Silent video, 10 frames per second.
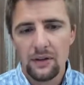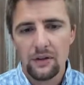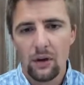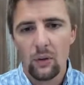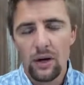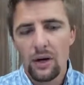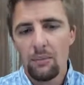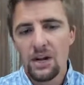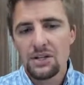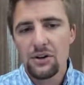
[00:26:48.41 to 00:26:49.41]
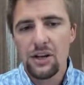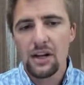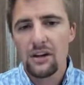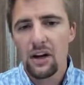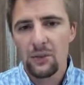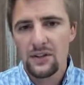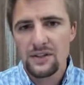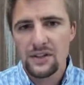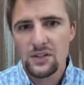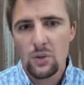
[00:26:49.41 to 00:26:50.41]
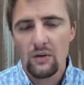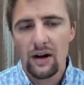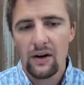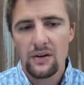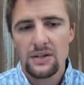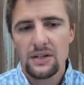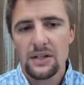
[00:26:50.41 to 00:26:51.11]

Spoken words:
So make sure you get it done within 6 to 12 hours.